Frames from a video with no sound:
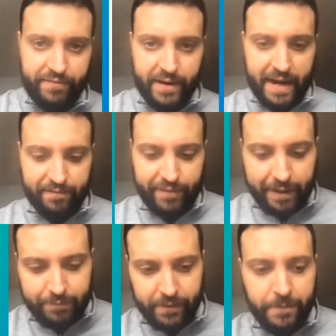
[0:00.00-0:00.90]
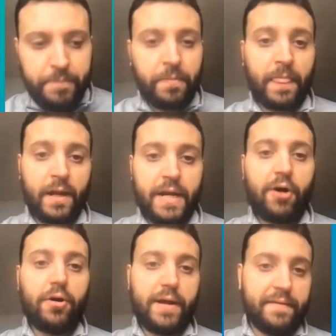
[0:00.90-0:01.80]
reefer, and flatbed.
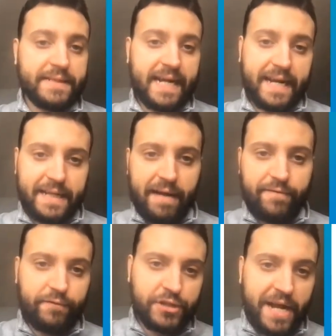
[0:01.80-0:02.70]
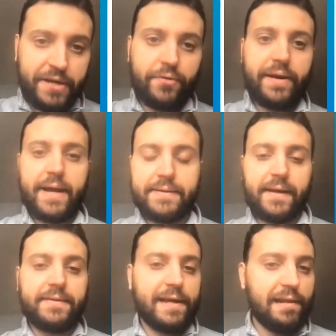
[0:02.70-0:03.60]
Now, in the second half of January
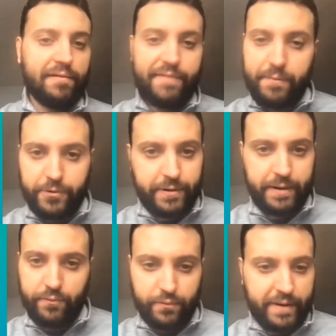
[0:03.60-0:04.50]
and until February,